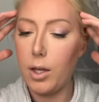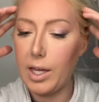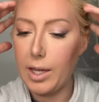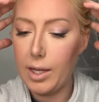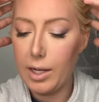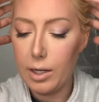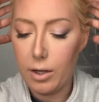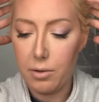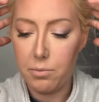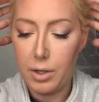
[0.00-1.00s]
And
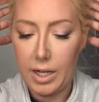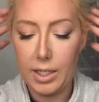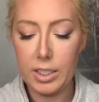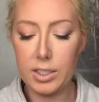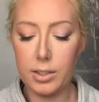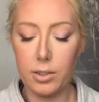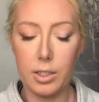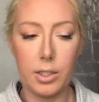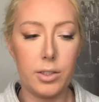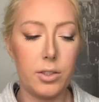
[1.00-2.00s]
eyelashes are
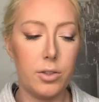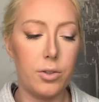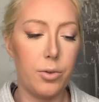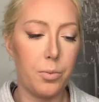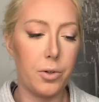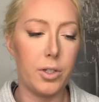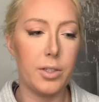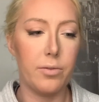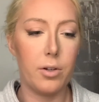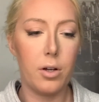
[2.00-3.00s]
like super
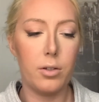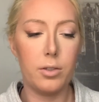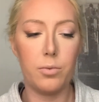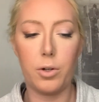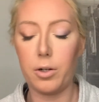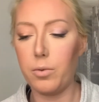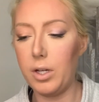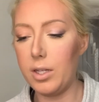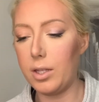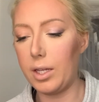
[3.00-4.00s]
difficult to work
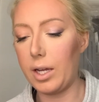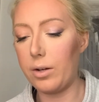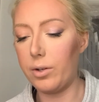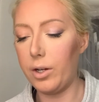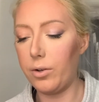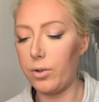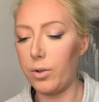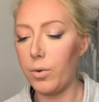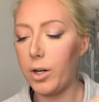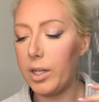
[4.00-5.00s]
with. Like I don't care who
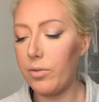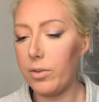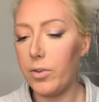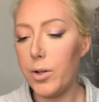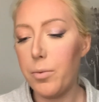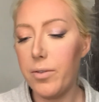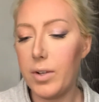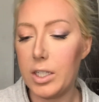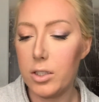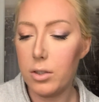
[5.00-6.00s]
you are, even if you're a
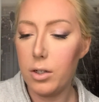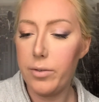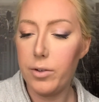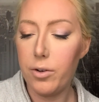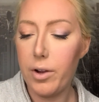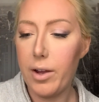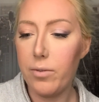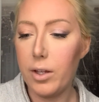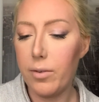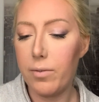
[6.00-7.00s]
professional, if you don't have
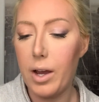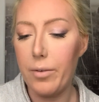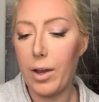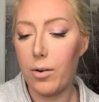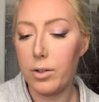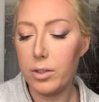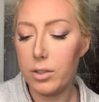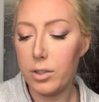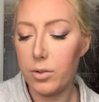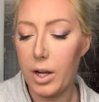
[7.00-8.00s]
like 5 hours
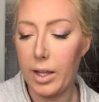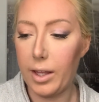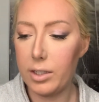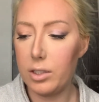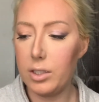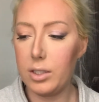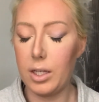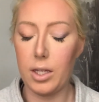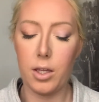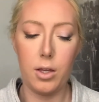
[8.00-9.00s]
to do eyelashes,
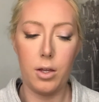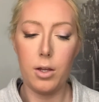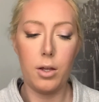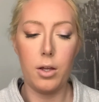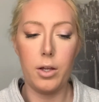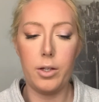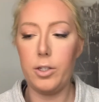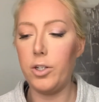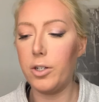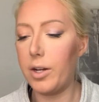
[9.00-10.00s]
like
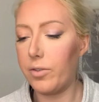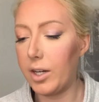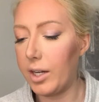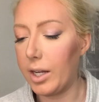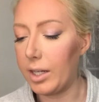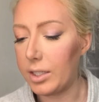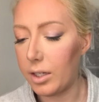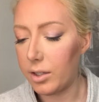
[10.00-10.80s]
you're never gonna get it done.